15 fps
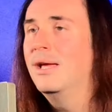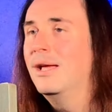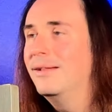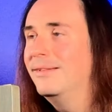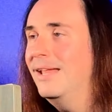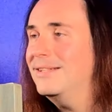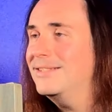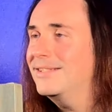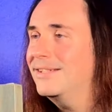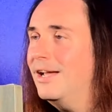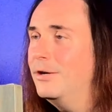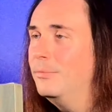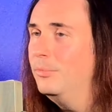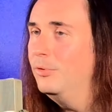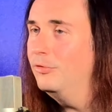That's the
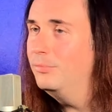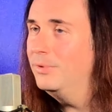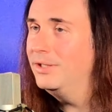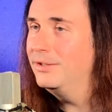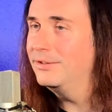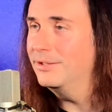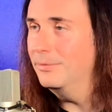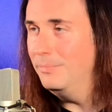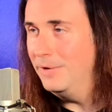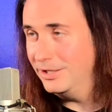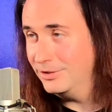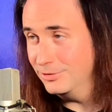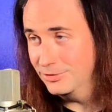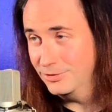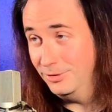kind of movement that
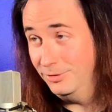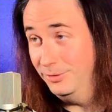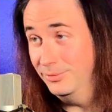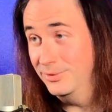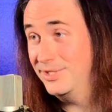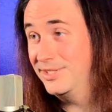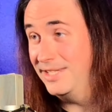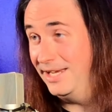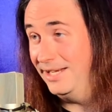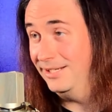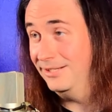makes your solos sing.